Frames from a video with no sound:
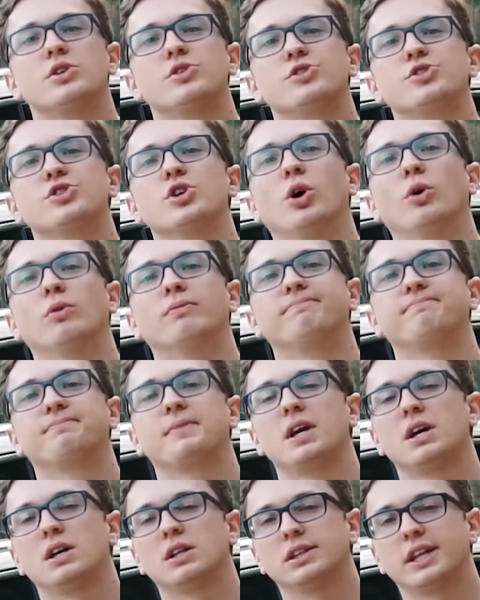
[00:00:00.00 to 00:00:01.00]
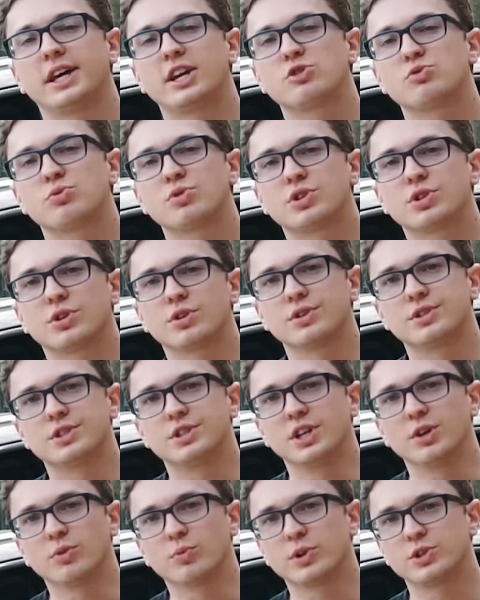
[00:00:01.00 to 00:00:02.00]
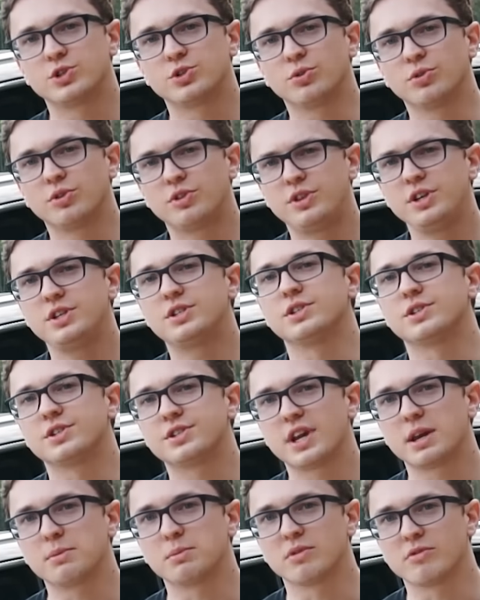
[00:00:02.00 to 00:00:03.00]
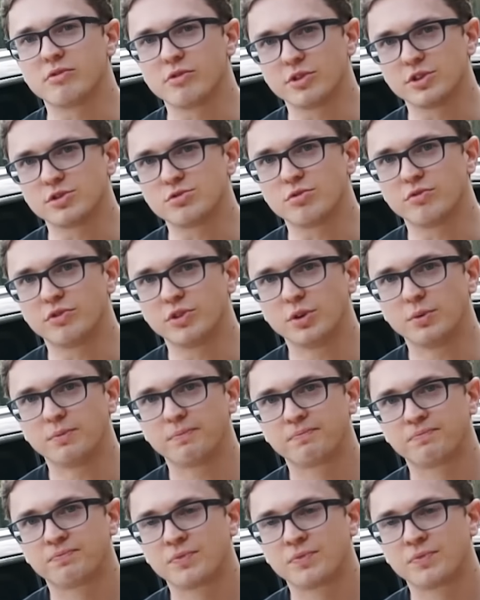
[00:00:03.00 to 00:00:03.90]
So, let us return to the original thesis statement for this review.